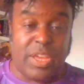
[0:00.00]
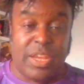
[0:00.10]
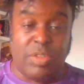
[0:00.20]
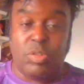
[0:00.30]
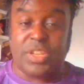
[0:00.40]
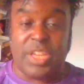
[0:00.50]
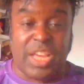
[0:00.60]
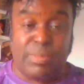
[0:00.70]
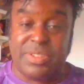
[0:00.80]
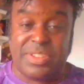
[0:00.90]
And it will take a
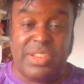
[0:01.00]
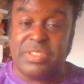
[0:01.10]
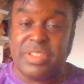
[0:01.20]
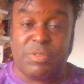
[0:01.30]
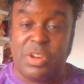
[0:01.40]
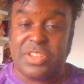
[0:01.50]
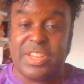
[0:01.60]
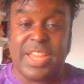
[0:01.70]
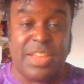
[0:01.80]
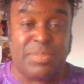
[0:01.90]
couple of seasons. I've already
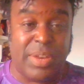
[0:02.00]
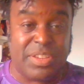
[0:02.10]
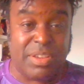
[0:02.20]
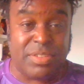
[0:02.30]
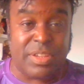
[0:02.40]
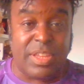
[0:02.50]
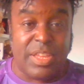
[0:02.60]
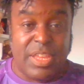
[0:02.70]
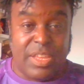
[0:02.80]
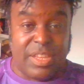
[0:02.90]
said that as many times
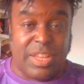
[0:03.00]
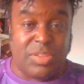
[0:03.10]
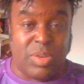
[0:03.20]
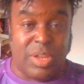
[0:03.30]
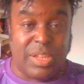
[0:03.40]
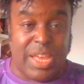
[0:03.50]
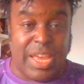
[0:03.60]
again as well.